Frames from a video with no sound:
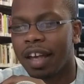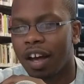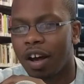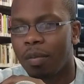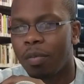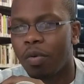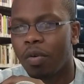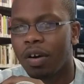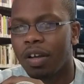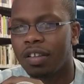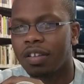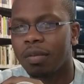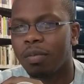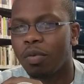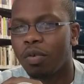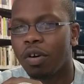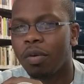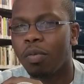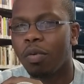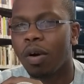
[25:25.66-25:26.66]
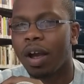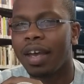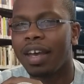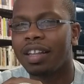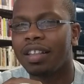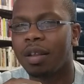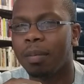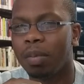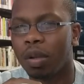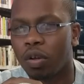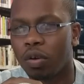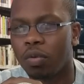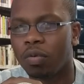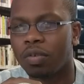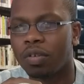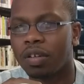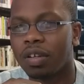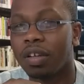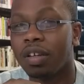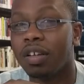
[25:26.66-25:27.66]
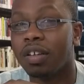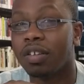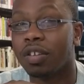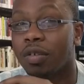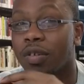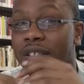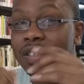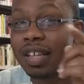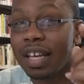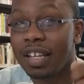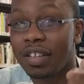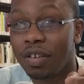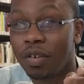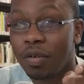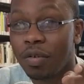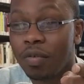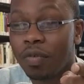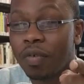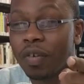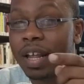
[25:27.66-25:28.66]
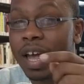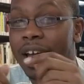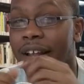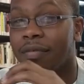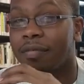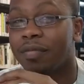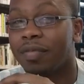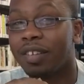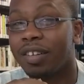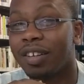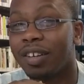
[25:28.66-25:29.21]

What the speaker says: Cowboys, the more and more I get the blues. So stay tuned for that.